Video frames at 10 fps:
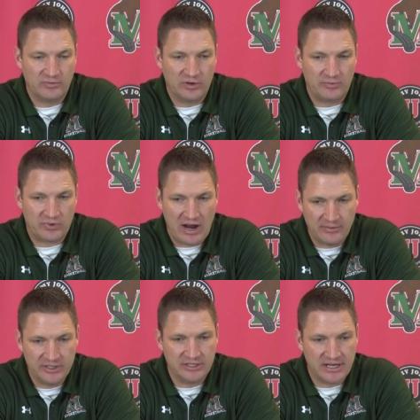we're
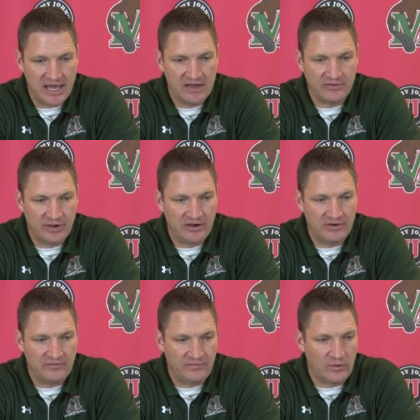probably going to have about
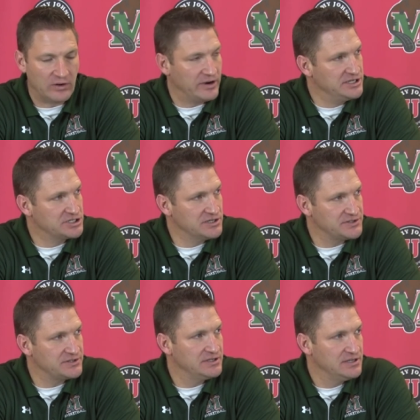four red
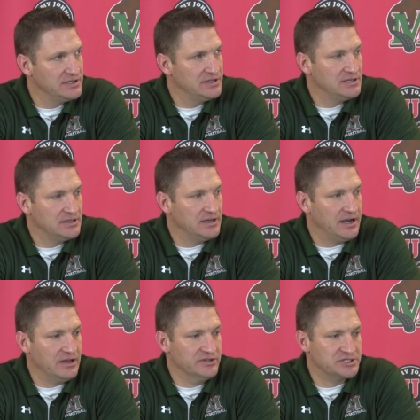shirts
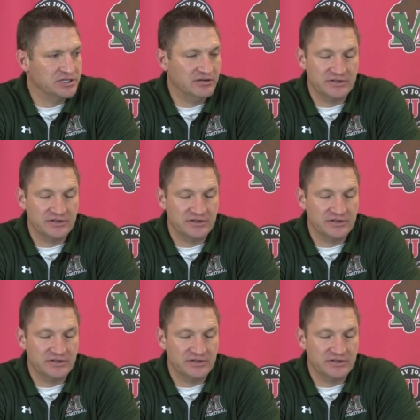uh, this year.